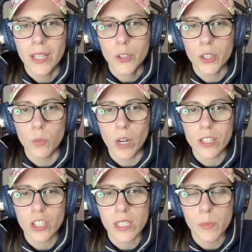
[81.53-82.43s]
You can
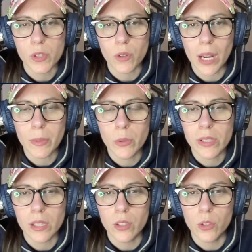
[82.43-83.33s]
watch and subscribe to
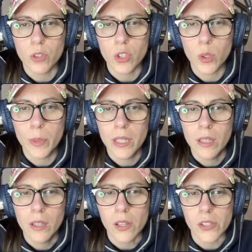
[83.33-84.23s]
us on YouTube
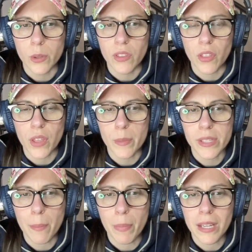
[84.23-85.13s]
also, hit the thumbs
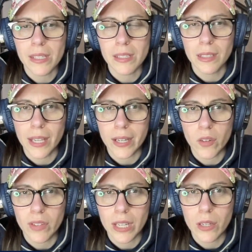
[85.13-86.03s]
up button to like our
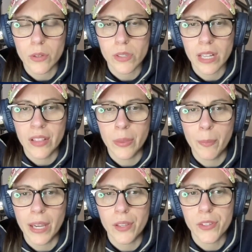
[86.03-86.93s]
videos and the
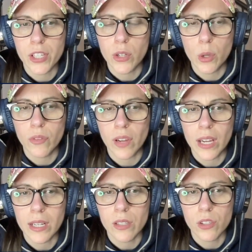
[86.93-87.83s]
bell so you're
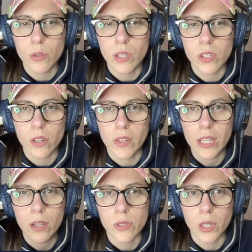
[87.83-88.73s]
notified as soon as our
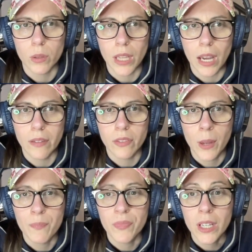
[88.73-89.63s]
videos go live.
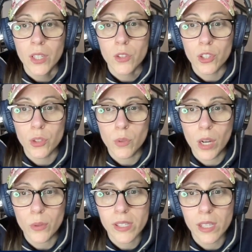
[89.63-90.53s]
Two
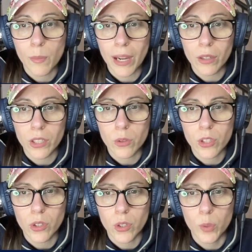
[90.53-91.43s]
notes about
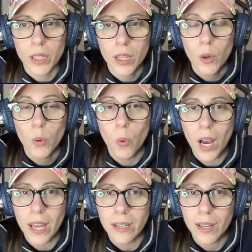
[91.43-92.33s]
YouTube.
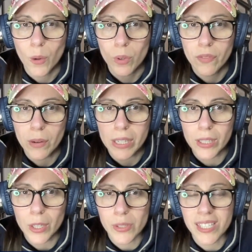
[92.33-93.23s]
One, we're very
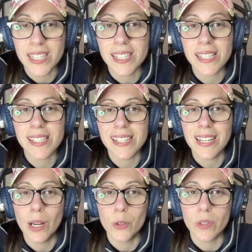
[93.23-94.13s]
close to
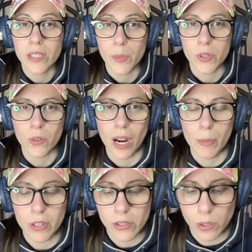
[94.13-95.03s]
1,600
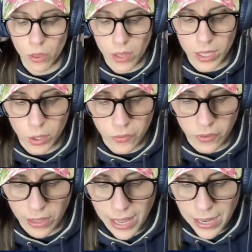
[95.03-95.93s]
subscribers, so thank you for
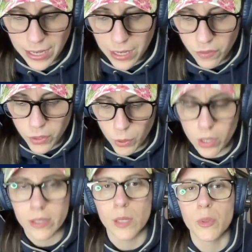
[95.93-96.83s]
that. And if you
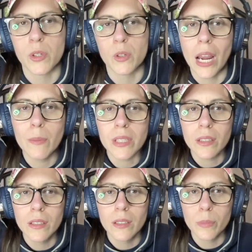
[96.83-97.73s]
aren't subscribed,
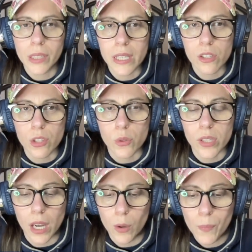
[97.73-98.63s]
please do
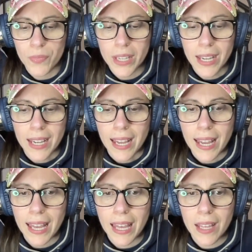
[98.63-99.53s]
so.
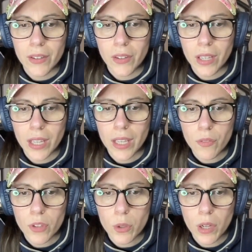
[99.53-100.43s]
And
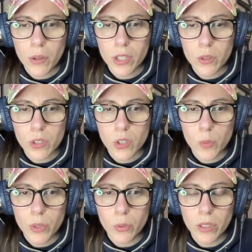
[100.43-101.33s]
if you go to
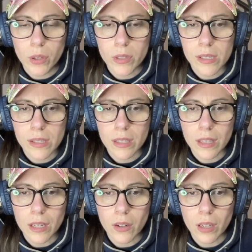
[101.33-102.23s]
YouTube, you will notice that
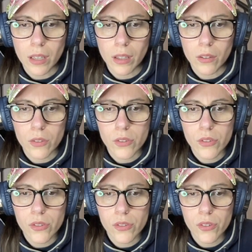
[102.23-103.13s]
there
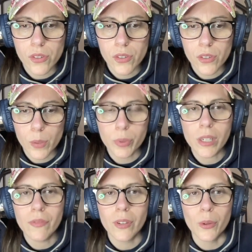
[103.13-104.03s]
is a
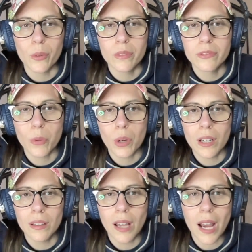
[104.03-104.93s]
preview for a
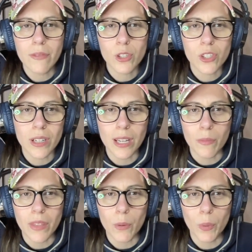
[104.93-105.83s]
live stream
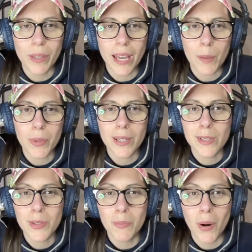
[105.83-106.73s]
that will be happening
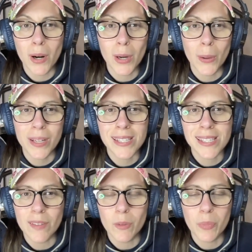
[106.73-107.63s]
tomorrow at
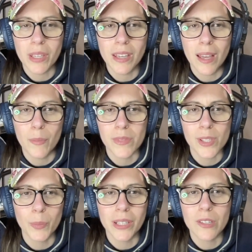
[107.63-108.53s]
7 p.m. So
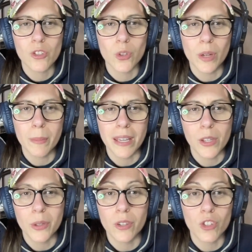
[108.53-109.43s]
please join me.
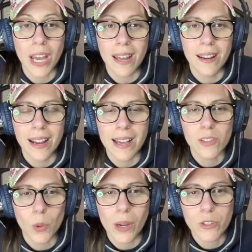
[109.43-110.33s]
You can chat and
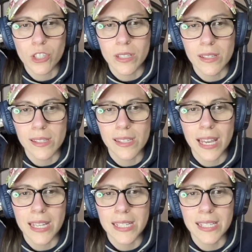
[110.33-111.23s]
ask questions,
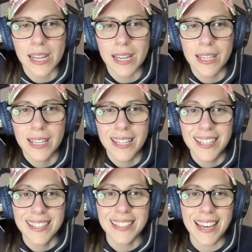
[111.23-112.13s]
and uh,
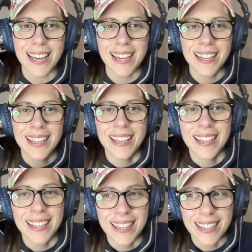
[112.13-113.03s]
yeah,
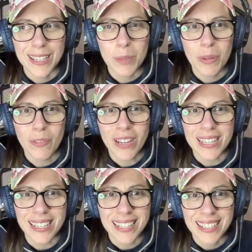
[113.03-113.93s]
could be
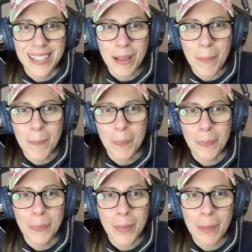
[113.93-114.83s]
fun.
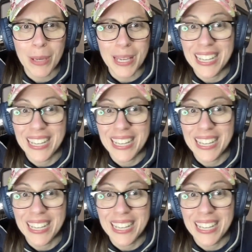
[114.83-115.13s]
Maybe.